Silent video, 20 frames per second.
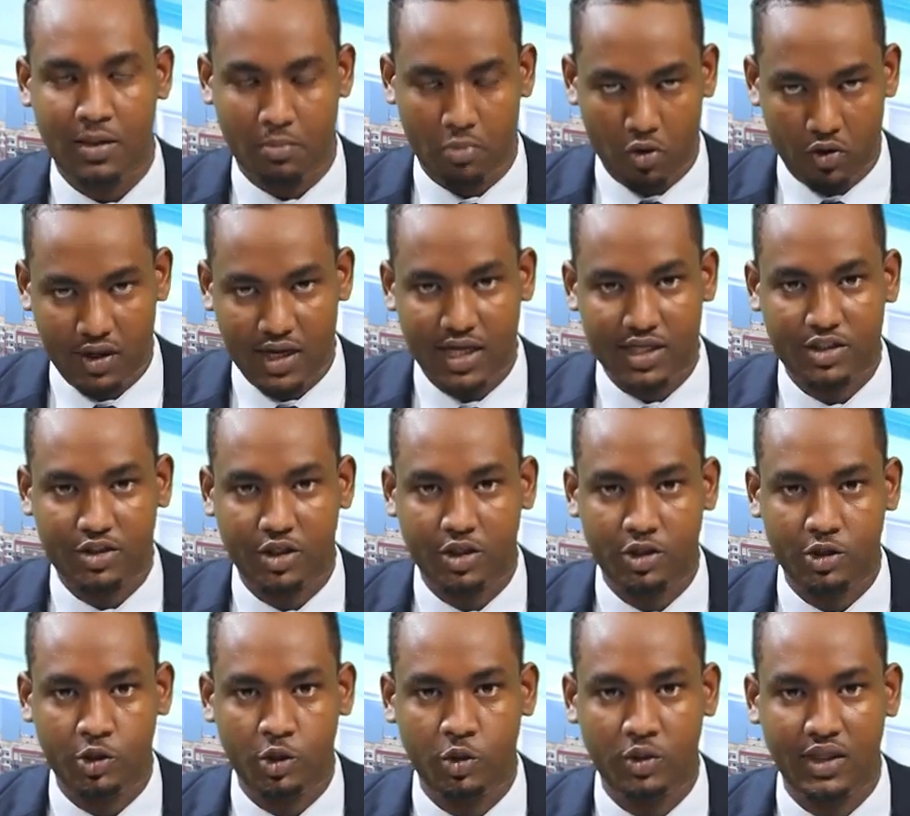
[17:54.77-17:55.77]

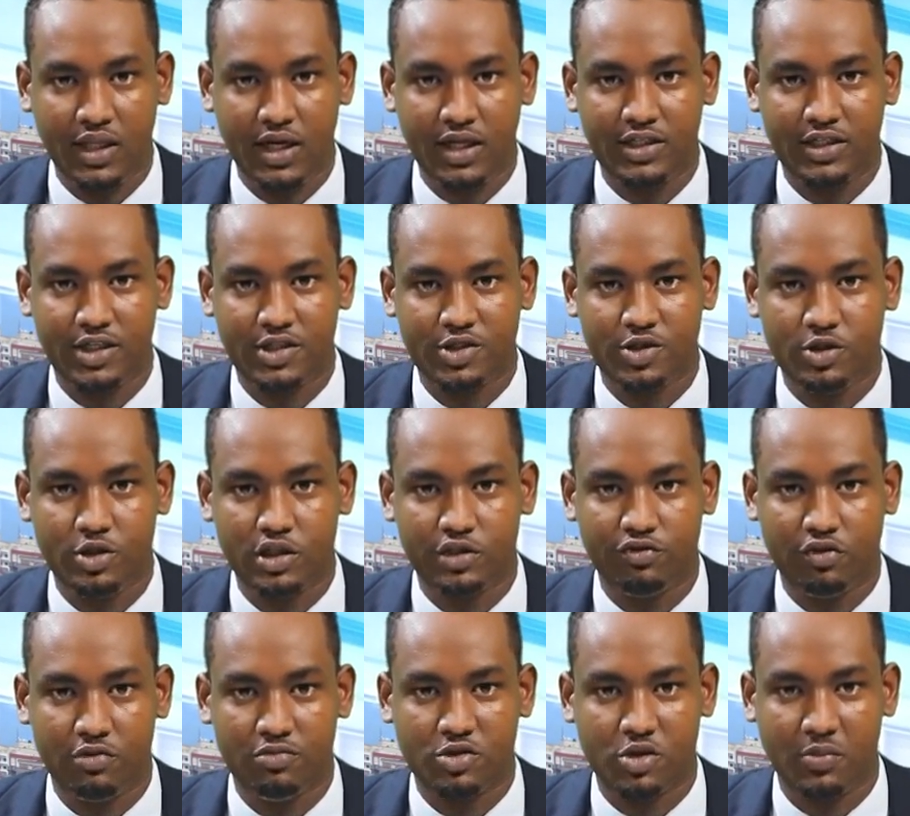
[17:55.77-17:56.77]
broadcasting to you the latest news
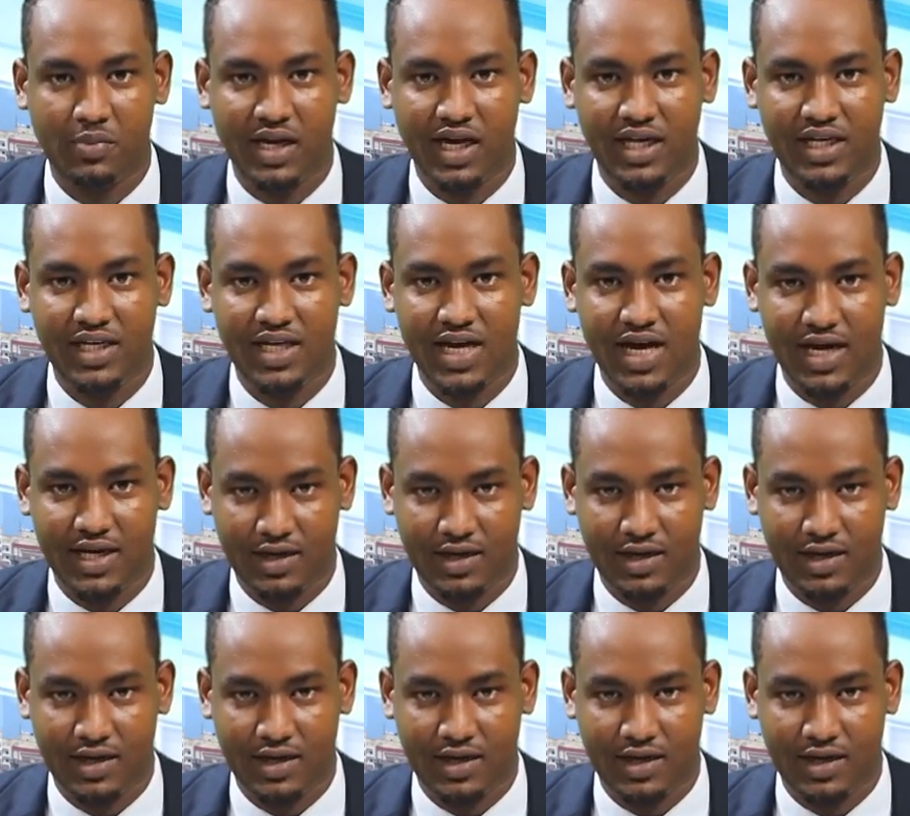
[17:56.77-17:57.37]
from Somalia